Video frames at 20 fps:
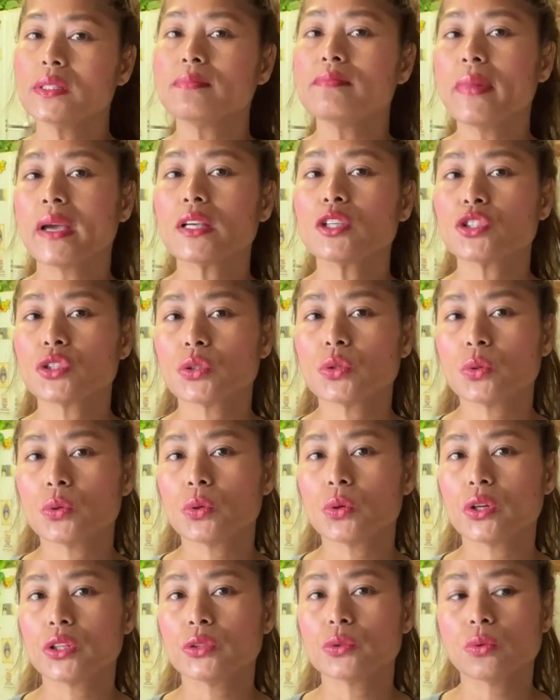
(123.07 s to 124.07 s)
make
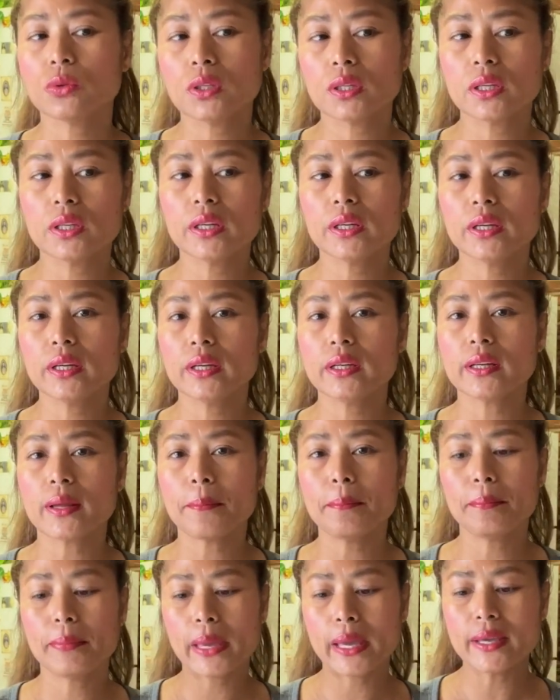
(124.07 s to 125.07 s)
sure to learn the
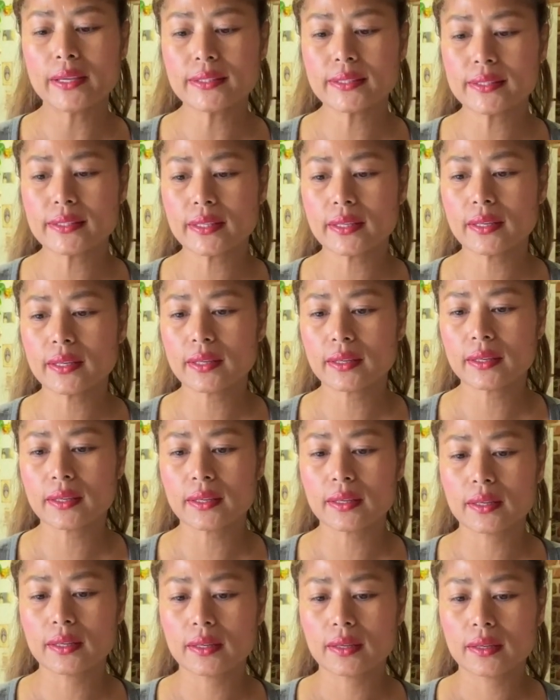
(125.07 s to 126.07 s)
basic
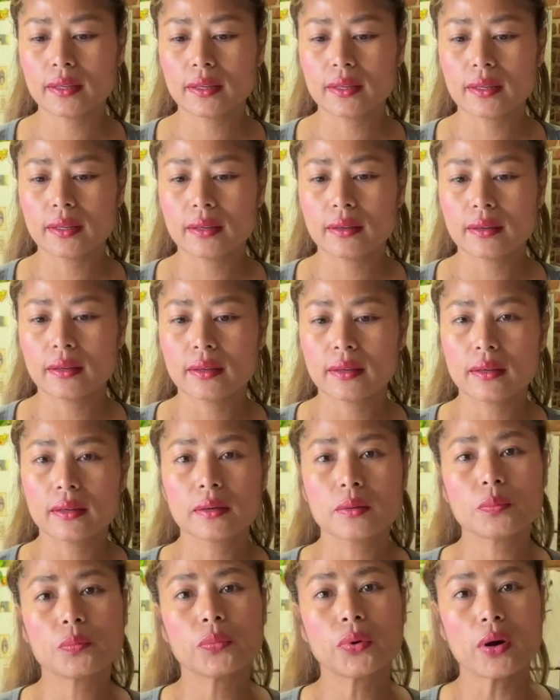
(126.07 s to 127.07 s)

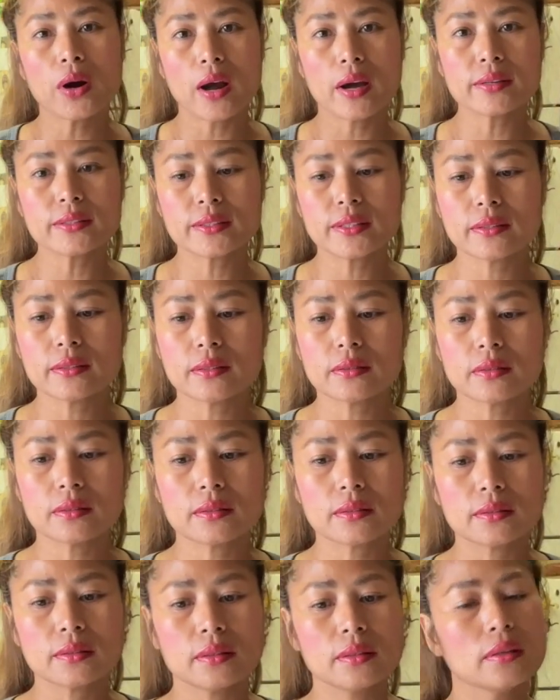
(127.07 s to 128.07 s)
process
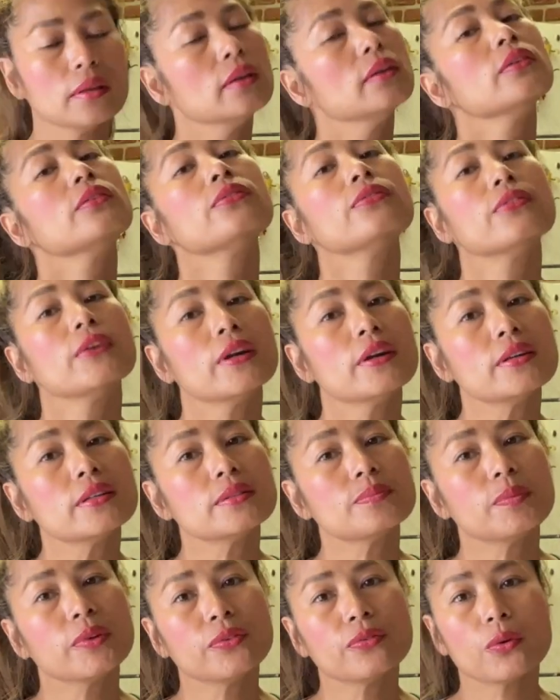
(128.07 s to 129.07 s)
first
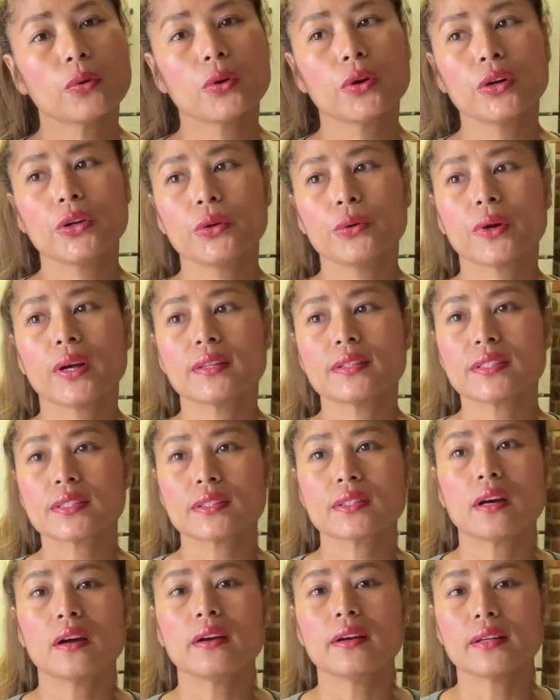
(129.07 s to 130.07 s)
before you can
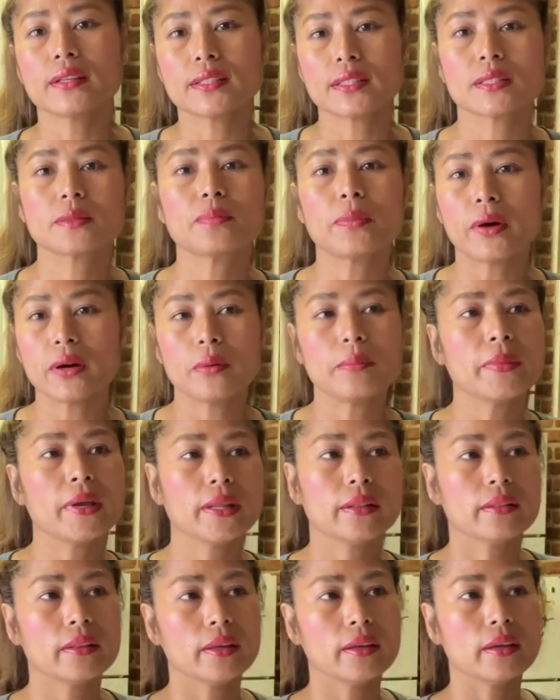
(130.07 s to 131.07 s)
start
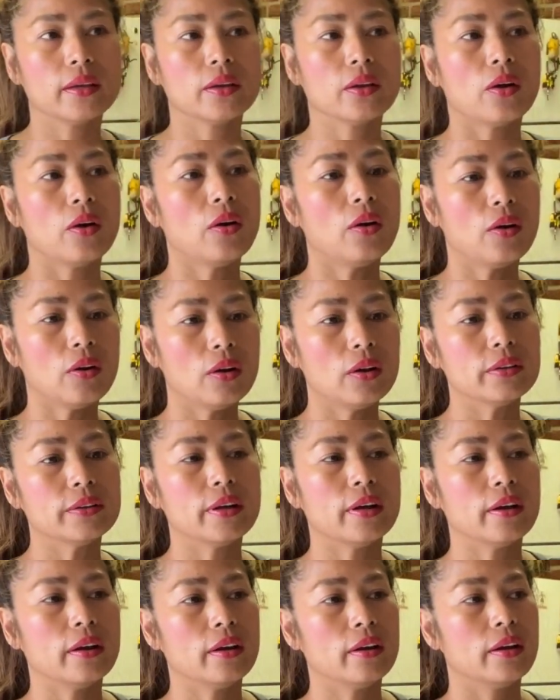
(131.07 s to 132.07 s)
experimenting all the
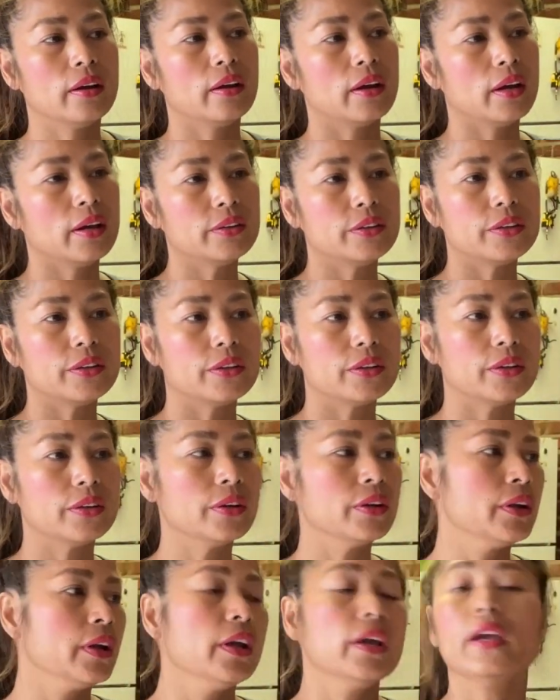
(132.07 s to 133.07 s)
other
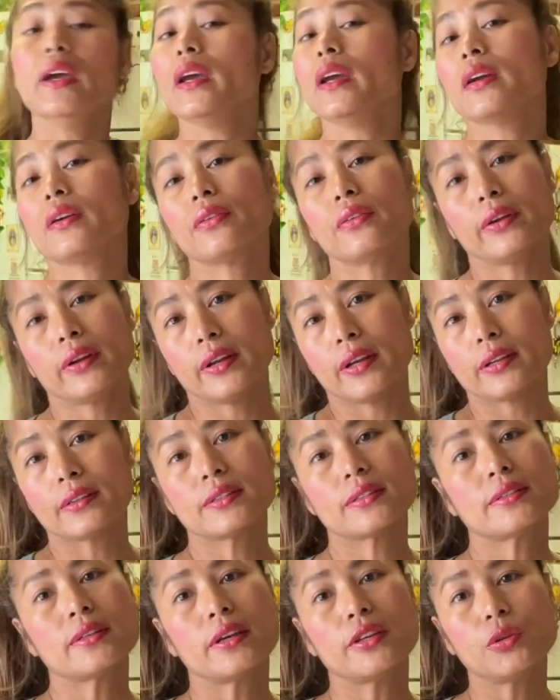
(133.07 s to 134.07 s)
ingredients
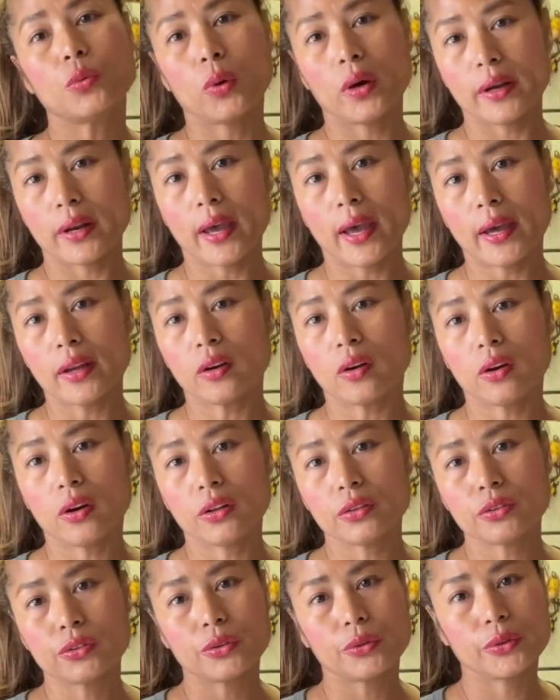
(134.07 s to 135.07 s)
that you want to add
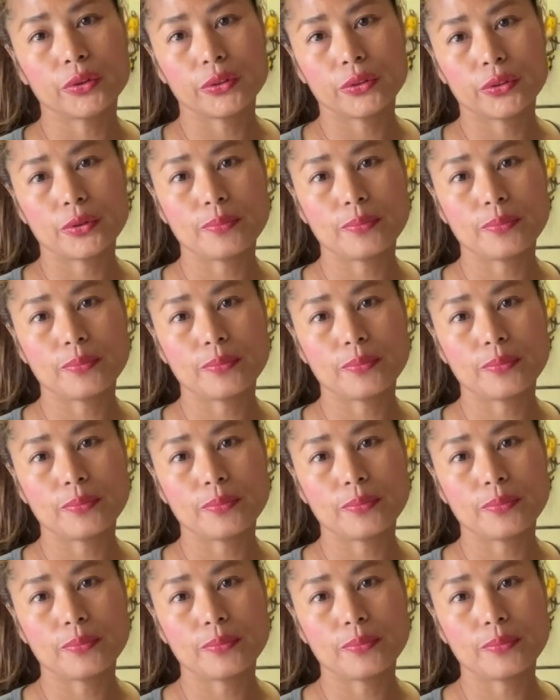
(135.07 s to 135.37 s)
on to your